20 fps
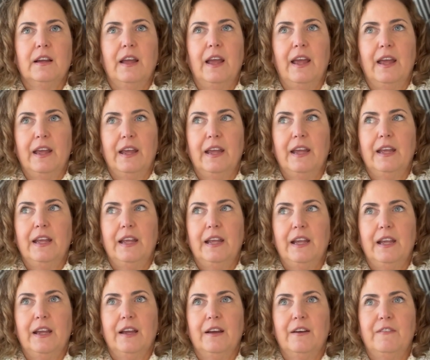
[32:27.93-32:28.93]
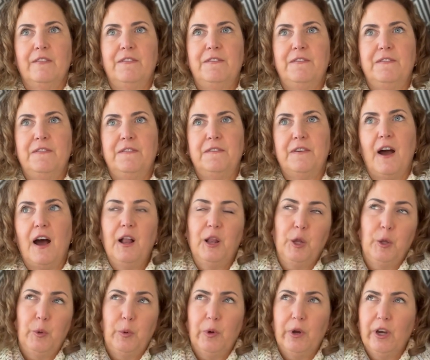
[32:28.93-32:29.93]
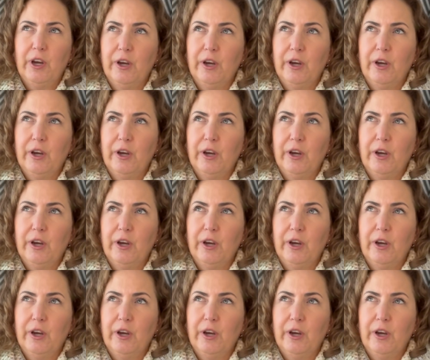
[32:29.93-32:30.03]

a follower,